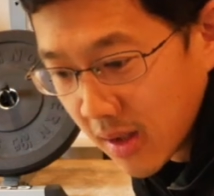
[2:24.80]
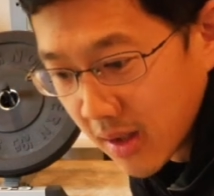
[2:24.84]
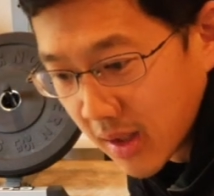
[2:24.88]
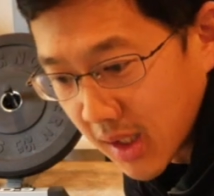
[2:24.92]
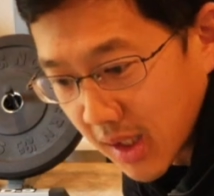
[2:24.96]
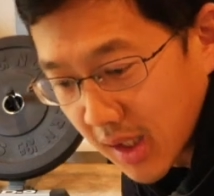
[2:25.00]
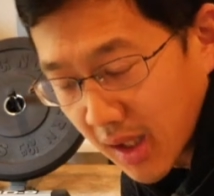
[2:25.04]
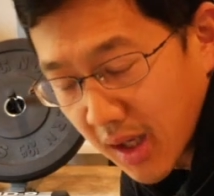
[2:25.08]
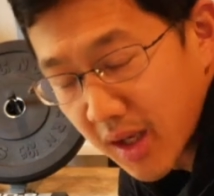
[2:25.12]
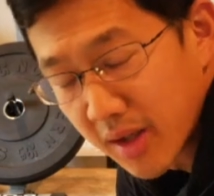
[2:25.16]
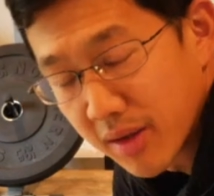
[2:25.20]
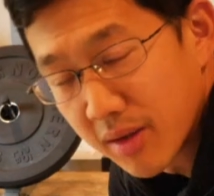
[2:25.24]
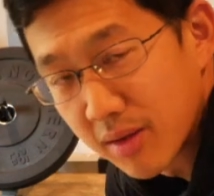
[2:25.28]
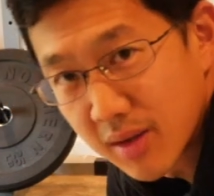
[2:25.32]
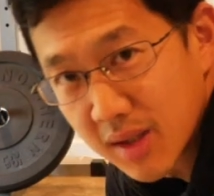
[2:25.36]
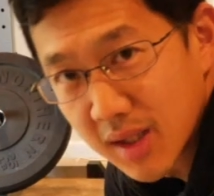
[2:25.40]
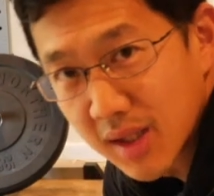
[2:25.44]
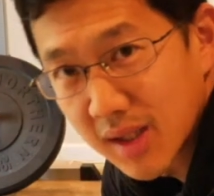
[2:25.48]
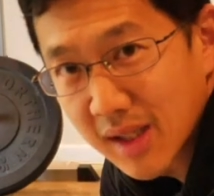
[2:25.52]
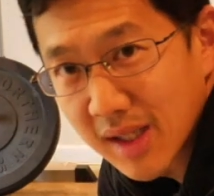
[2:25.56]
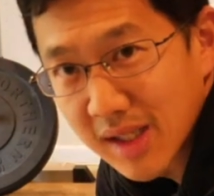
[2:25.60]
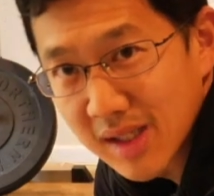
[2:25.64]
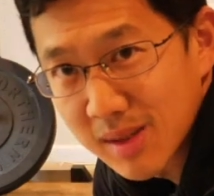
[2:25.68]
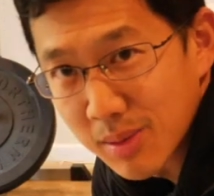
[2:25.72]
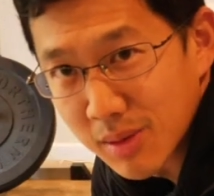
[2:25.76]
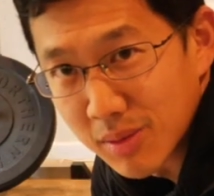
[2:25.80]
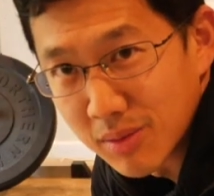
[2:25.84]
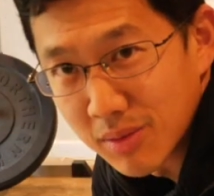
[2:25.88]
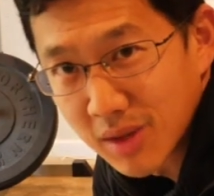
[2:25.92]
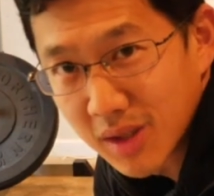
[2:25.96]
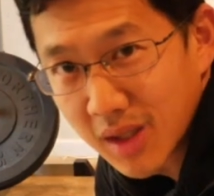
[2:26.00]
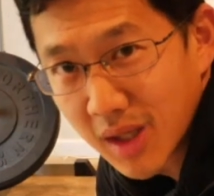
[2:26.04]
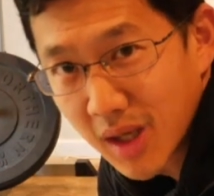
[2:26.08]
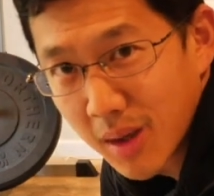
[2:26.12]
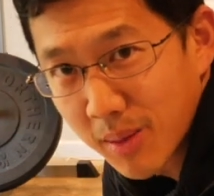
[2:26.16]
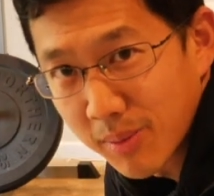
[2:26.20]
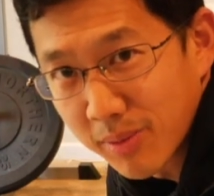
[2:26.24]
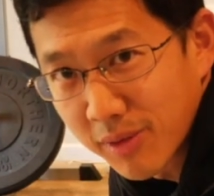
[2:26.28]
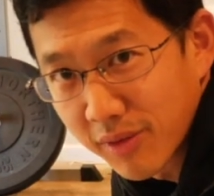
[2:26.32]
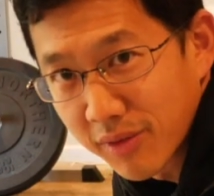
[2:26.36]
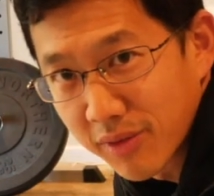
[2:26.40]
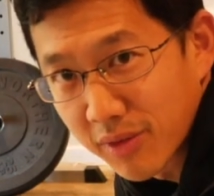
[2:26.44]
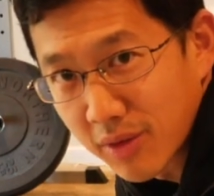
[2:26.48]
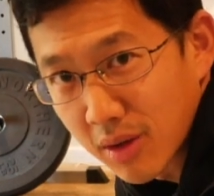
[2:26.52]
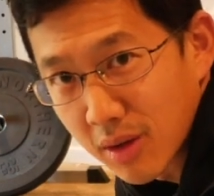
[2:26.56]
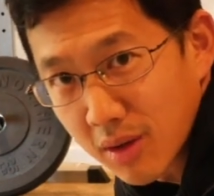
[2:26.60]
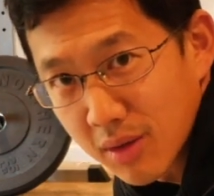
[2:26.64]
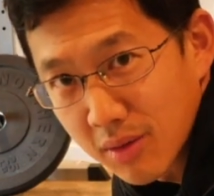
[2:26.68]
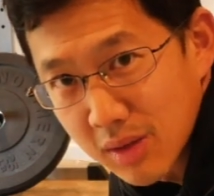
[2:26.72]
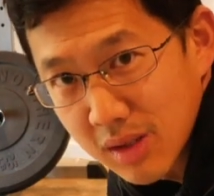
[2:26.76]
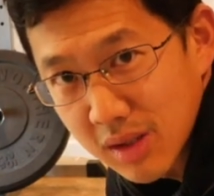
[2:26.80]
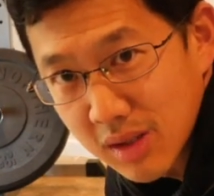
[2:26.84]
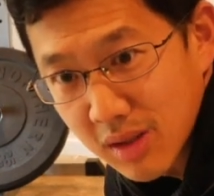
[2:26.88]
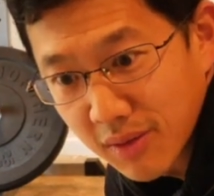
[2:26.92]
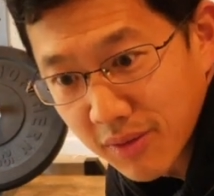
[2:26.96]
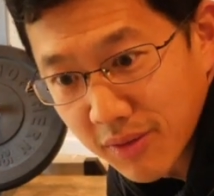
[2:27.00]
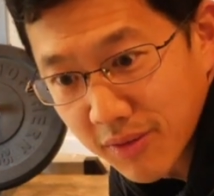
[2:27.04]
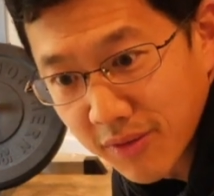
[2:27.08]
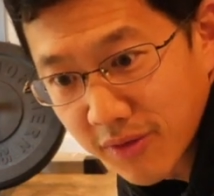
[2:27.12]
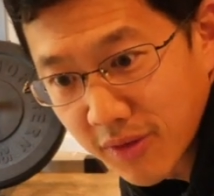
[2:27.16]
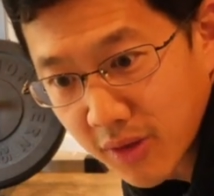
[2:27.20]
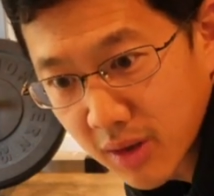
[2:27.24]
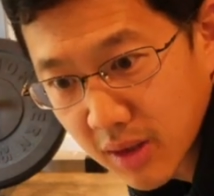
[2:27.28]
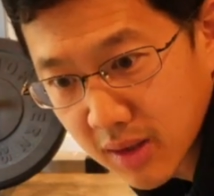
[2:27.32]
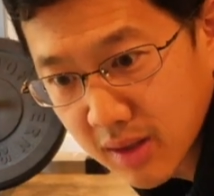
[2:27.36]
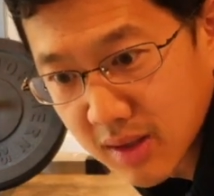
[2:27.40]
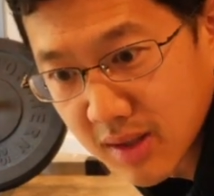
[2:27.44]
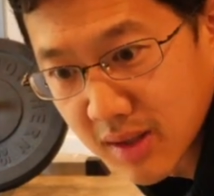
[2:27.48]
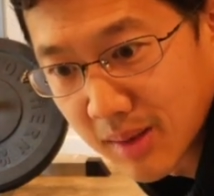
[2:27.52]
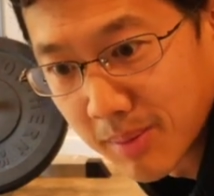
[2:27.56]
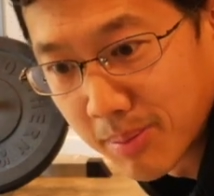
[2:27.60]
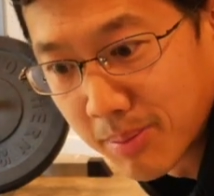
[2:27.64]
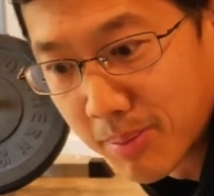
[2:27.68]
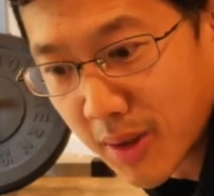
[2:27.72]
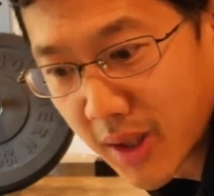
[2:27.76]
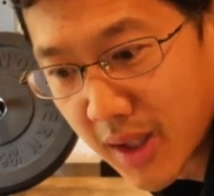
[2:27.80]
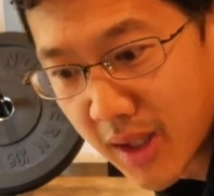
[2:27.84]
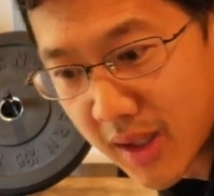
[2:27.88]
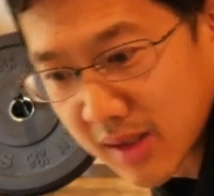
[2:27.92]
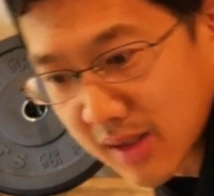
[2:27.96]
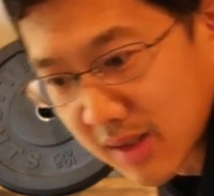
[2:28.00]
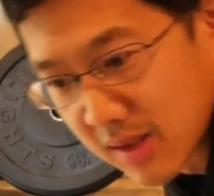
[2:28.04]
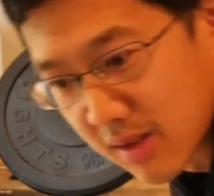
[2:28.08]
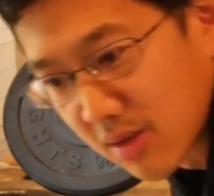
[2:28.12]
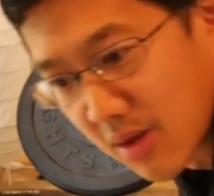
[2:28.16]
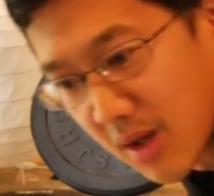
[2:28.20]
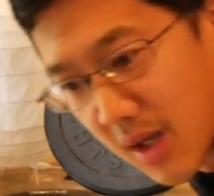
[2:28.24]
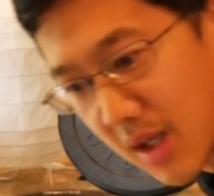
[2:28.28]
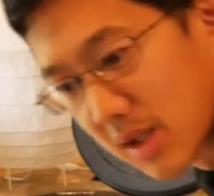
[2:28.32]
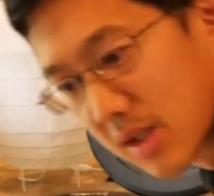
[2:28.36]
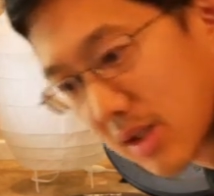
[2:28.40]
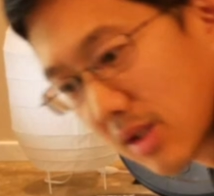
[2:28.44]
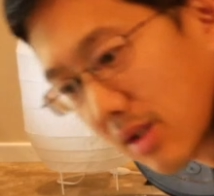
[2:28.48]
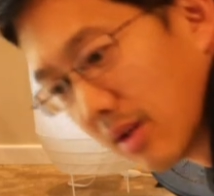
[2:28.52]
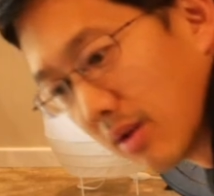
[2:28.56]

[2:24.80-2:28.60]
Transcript: The other thing that's been really helpful for you is the foot to butt stretch.